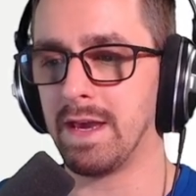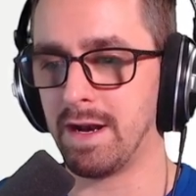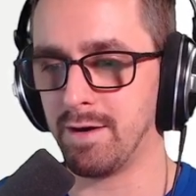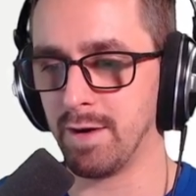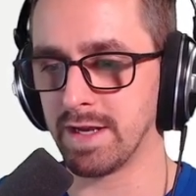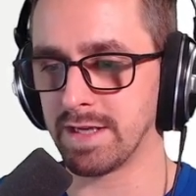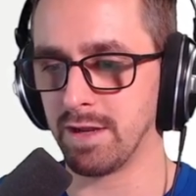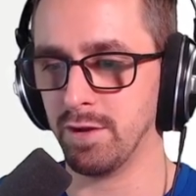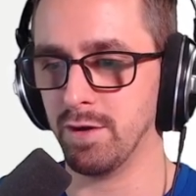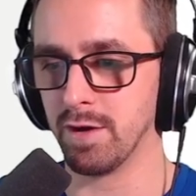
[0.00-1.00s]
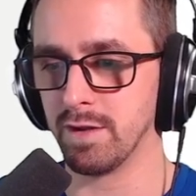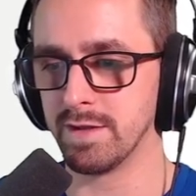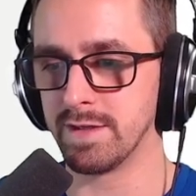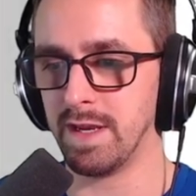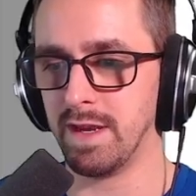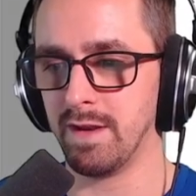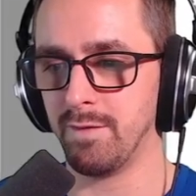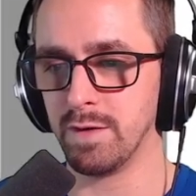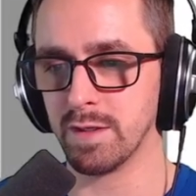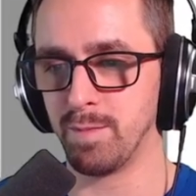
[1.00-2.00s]
I don't know. I guess I could look. Let's see
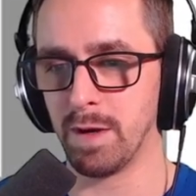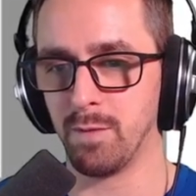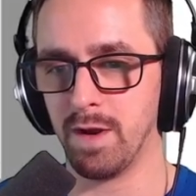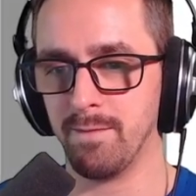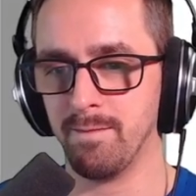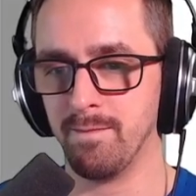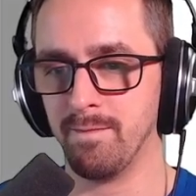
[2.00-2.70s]
if we just pick one.